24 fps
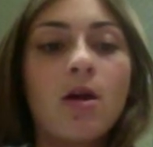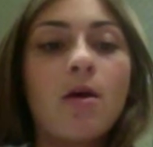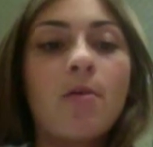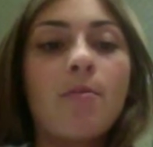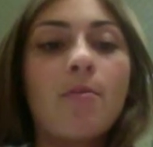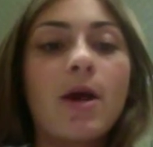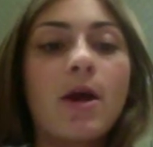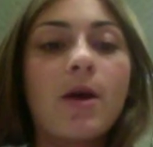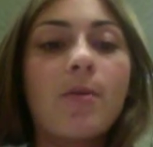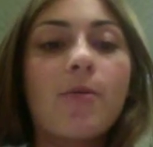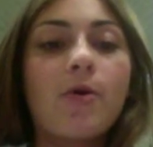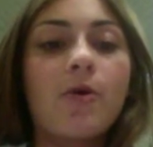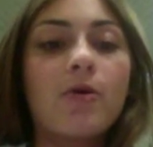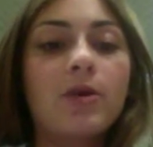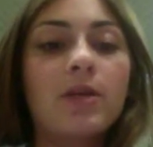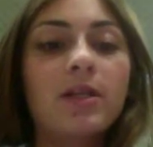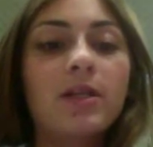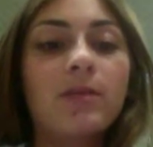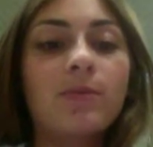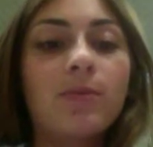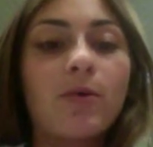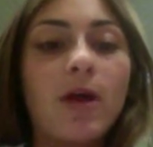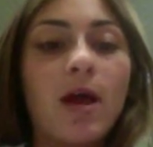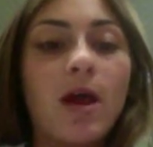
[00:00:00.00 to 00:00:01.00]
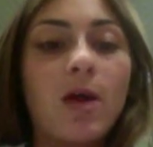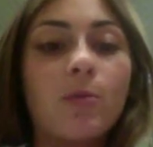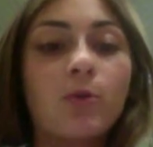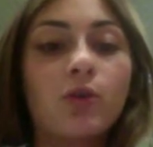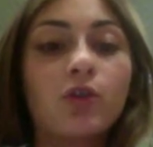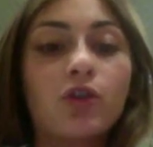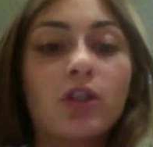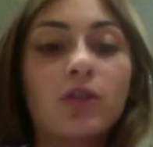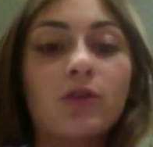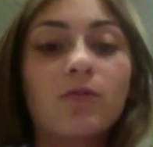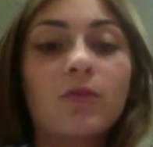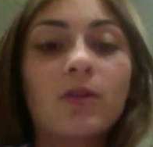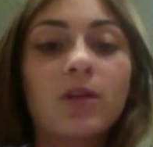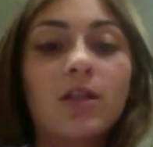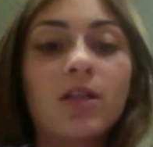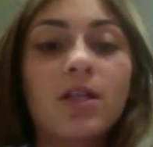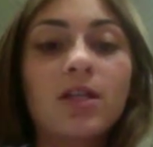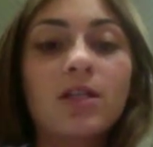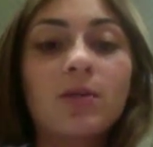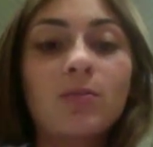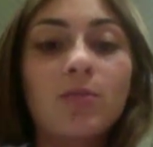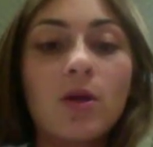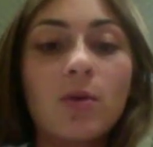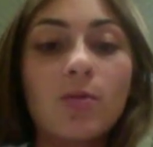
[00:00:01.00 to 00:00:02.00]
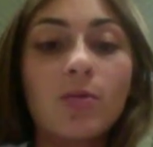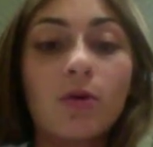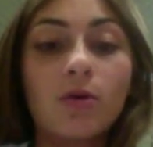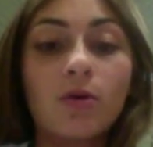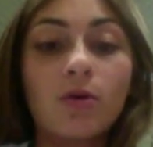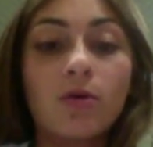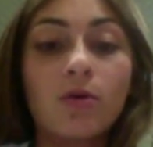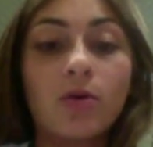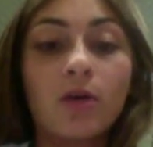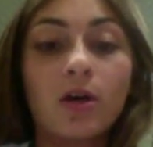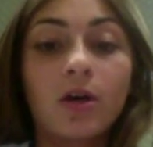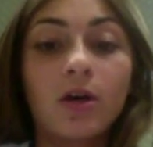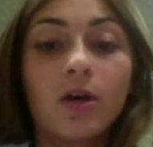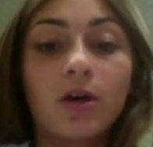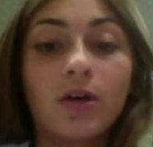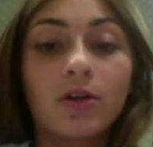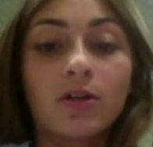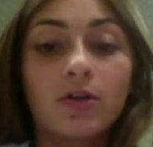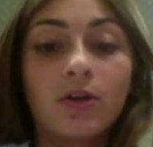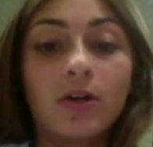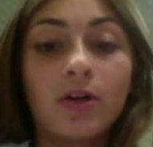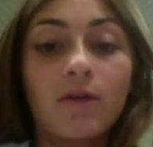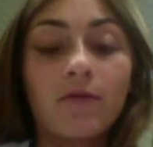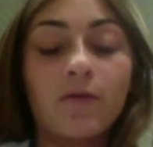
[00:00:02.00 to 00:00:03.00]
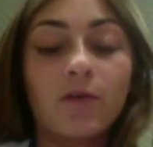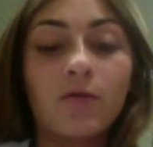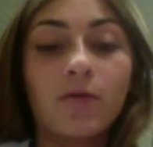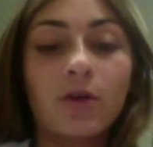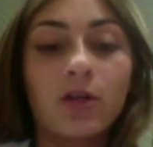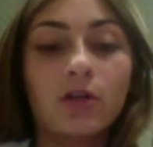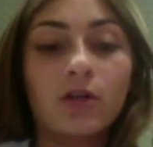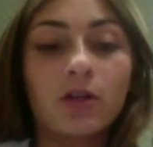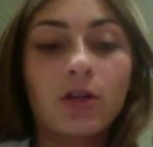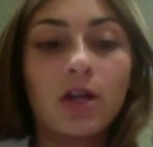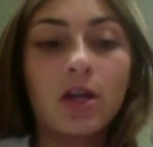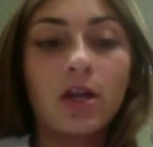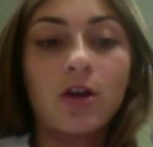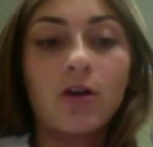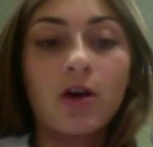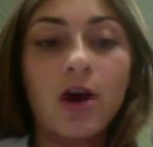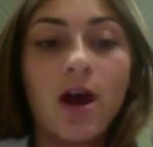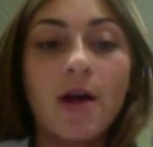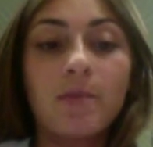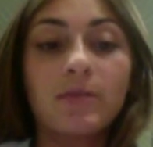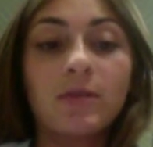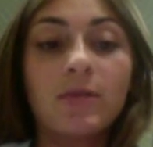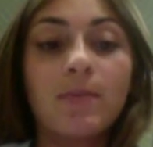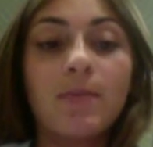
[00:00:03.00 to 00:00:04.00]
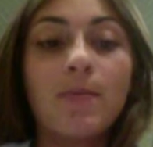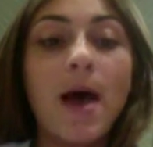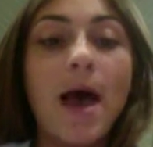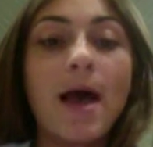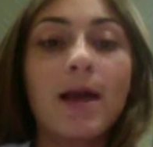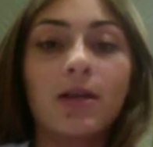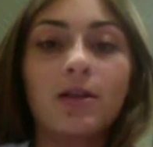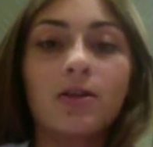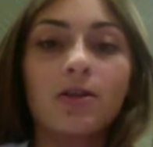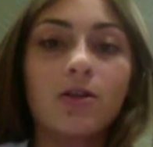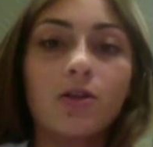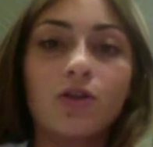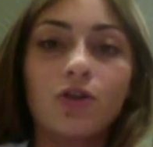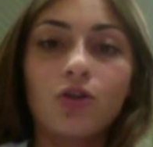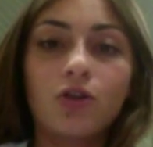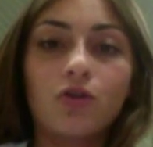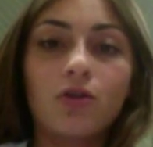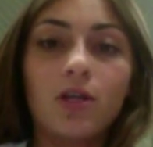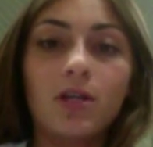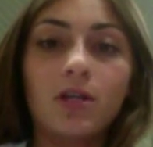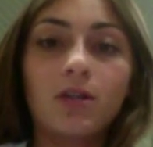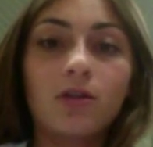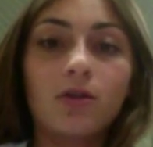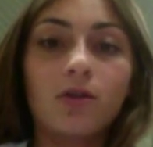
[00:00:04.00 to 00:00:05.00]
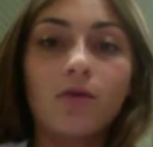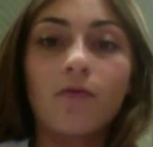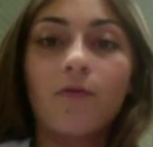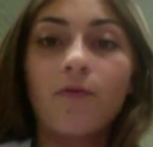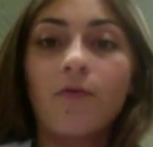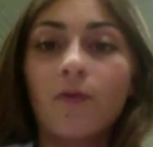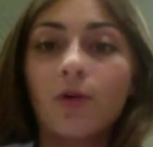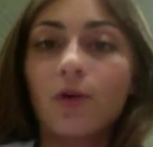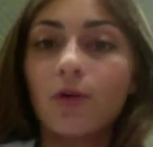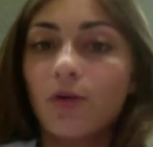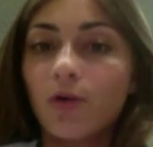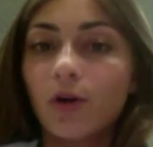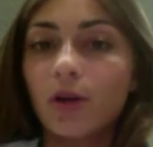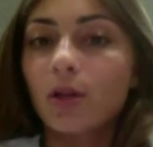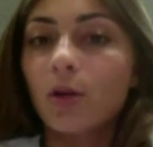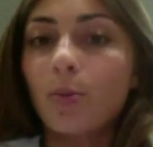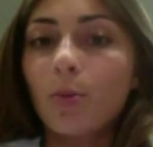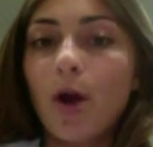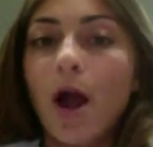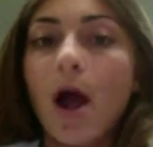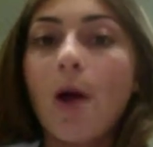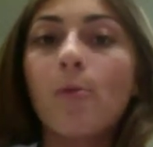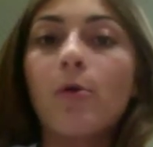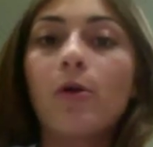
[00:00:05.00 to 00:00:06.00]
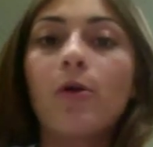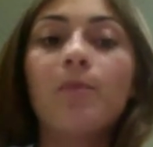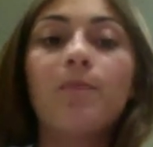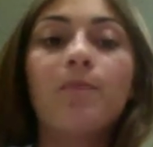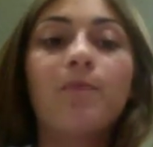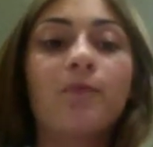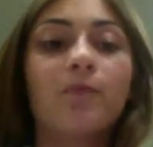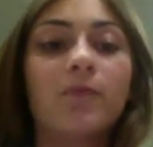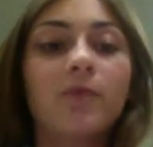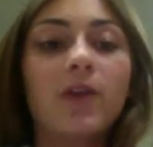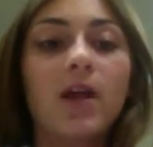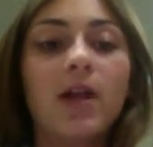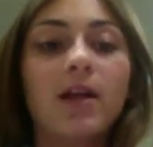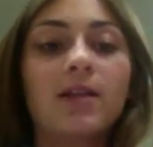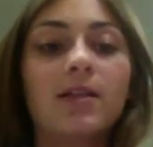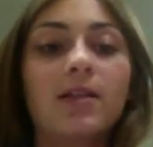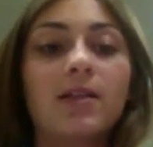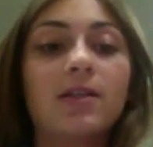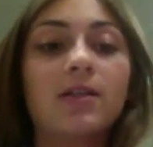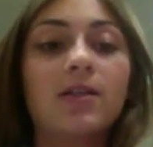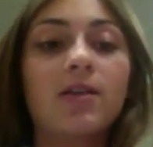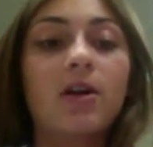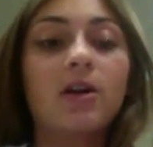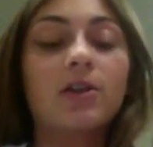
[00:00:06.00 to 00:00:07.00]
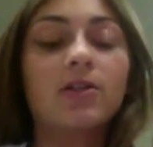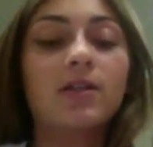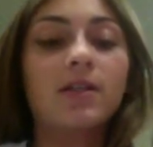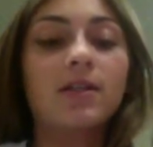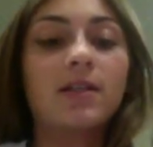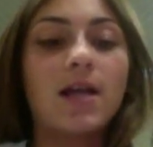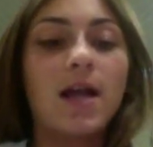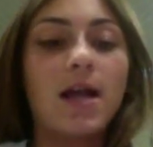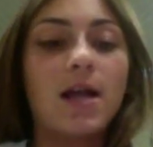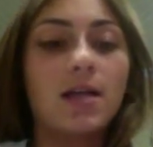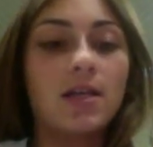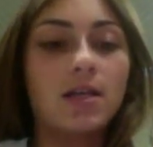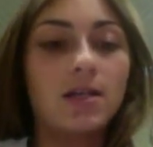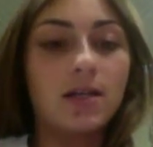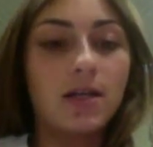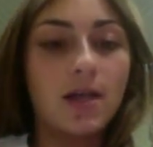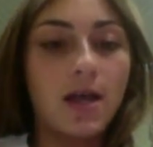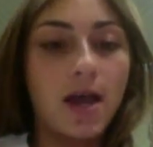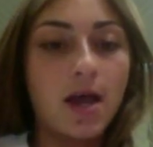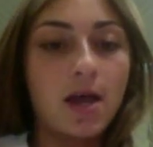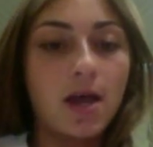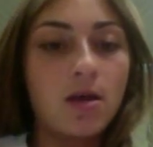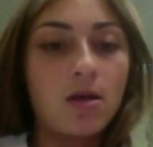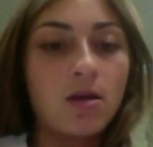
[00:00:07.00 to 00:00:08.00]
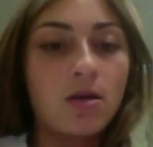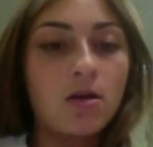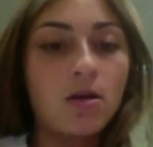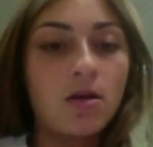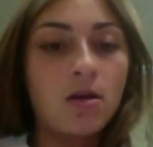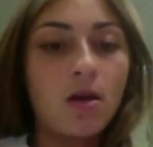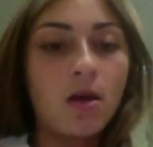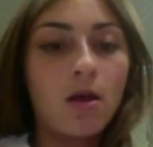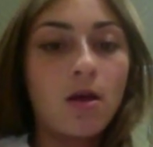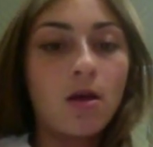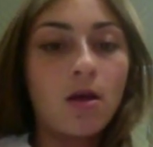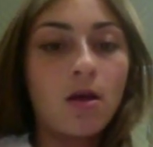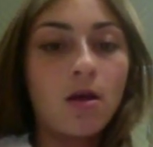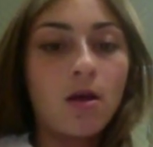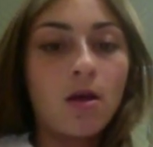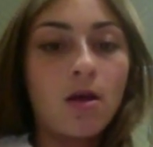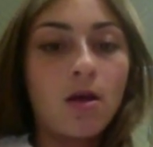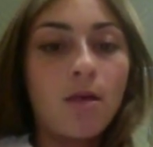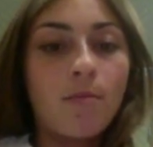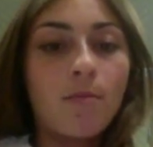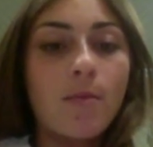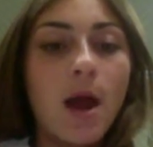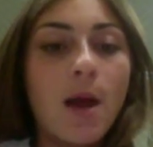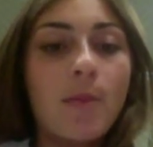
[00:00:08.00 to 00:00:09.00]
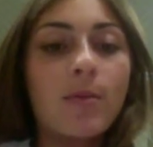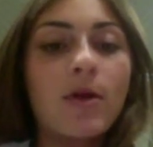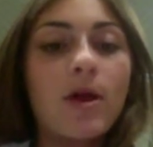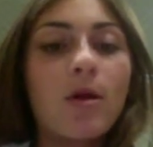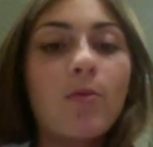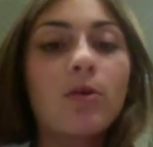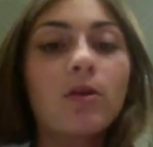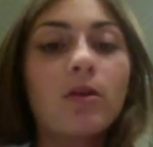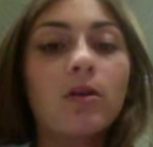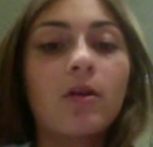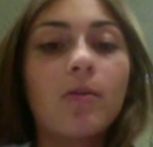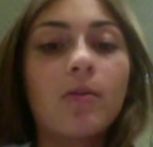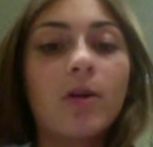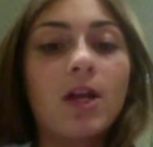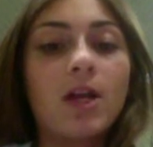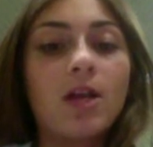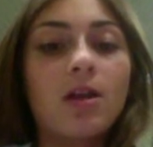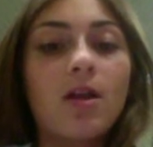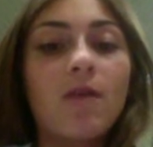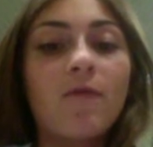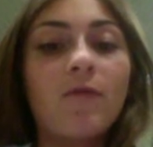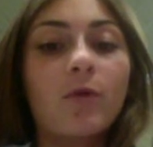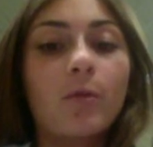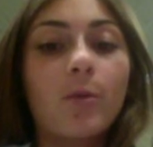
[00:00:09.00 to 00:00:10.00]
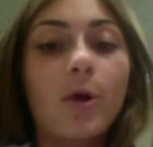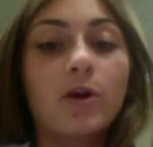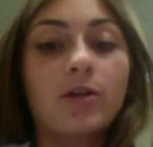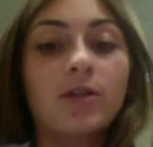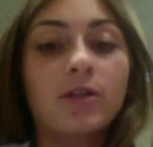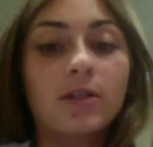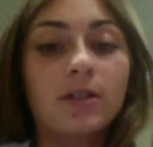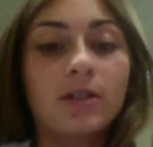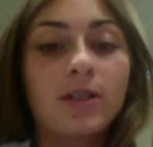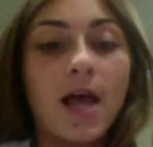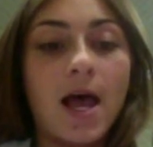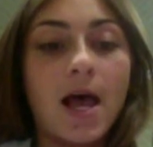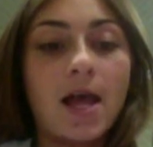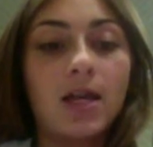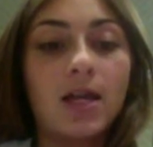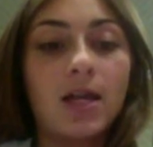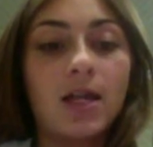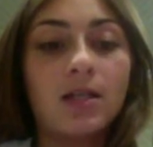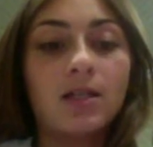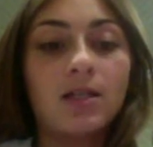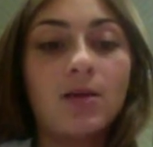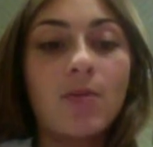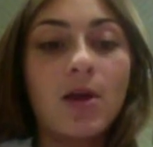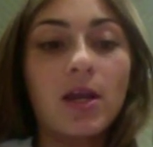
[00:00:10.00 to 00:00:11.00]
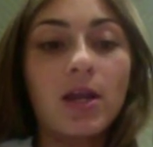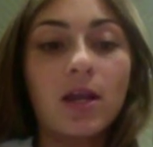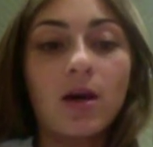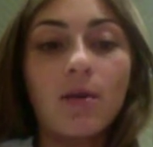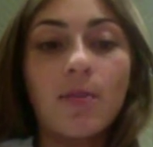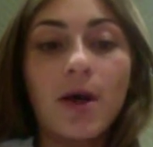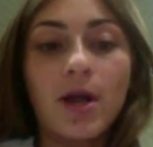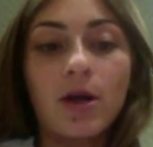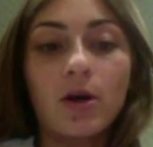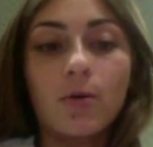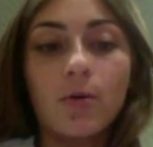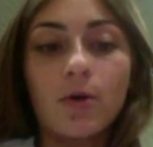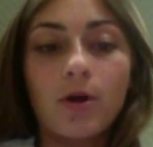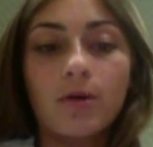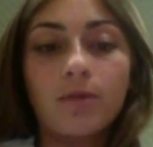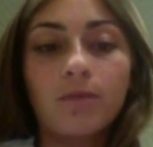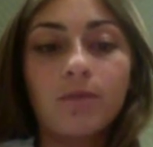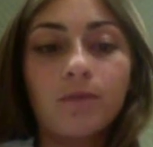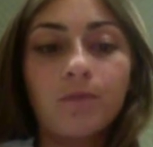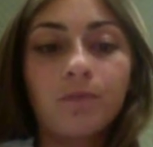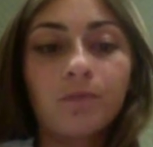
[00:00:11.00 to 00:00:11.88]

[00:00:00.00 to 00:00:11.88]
My opponent's plan will just release people who are incarcerated for racial hate crimes back into the streets, furthering the problem that exists in our society today. My plan will eliminate them from our society to make it a better one.